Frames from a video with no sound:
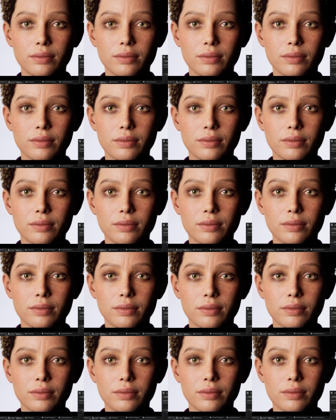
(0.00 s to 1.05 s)
So without
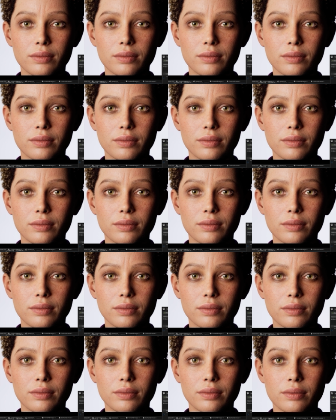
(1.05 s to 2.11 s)
the idle head
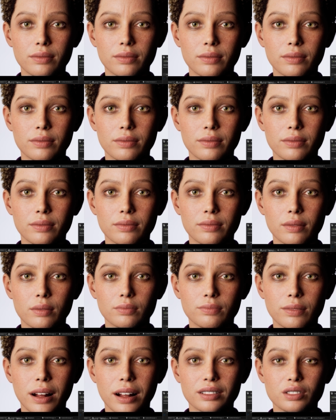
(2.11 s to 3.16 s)
enabled, the character
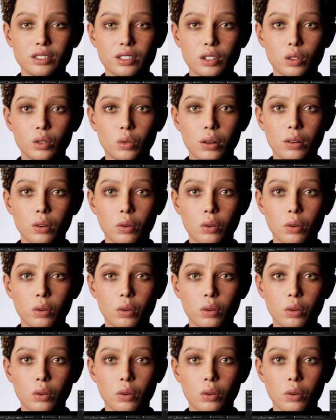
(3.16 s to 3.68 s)
just plays.